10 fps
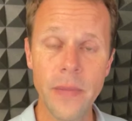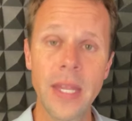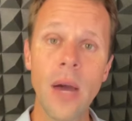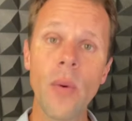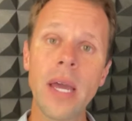
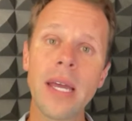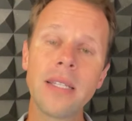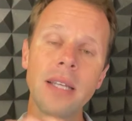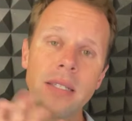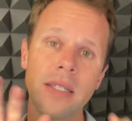That way
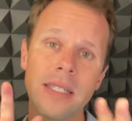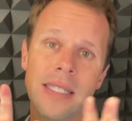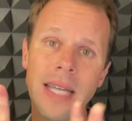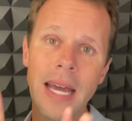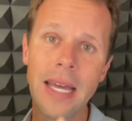it doesn't
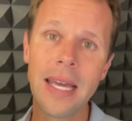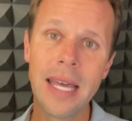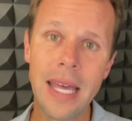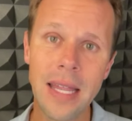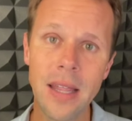stay
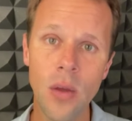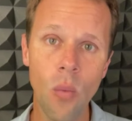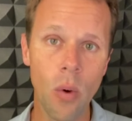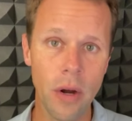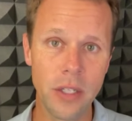in the
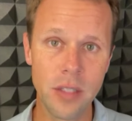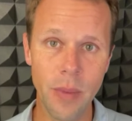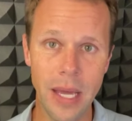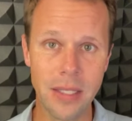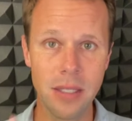
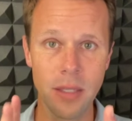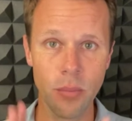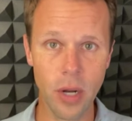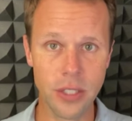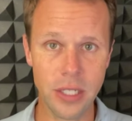workspace, the
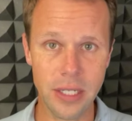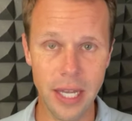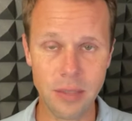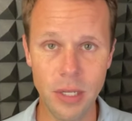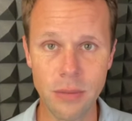project and
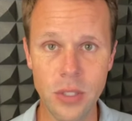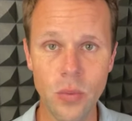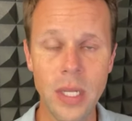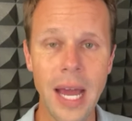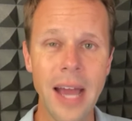task management
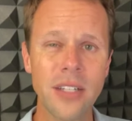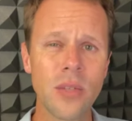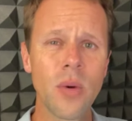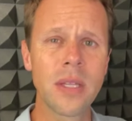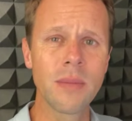suite. I
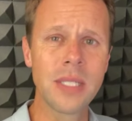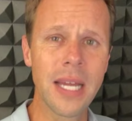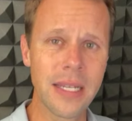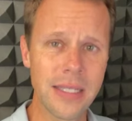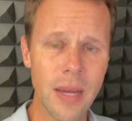actually want them
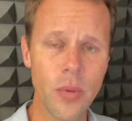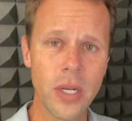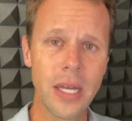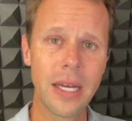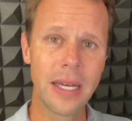staying
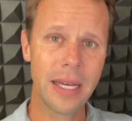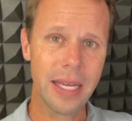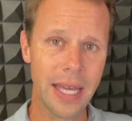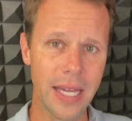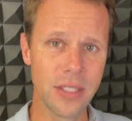separate
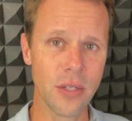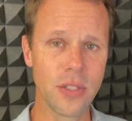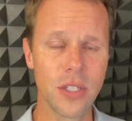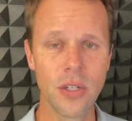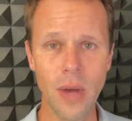in case
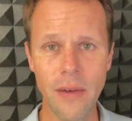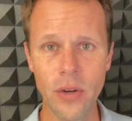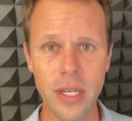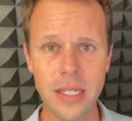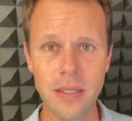those two
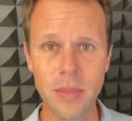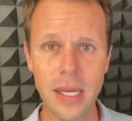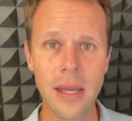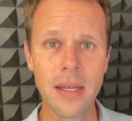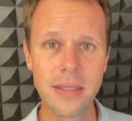ever need to
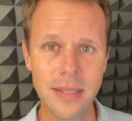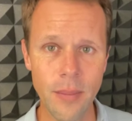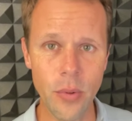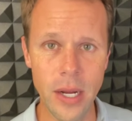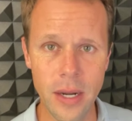be
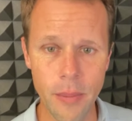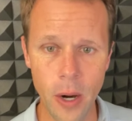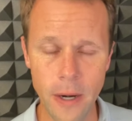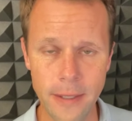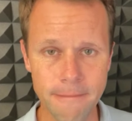separated
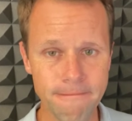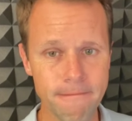apart.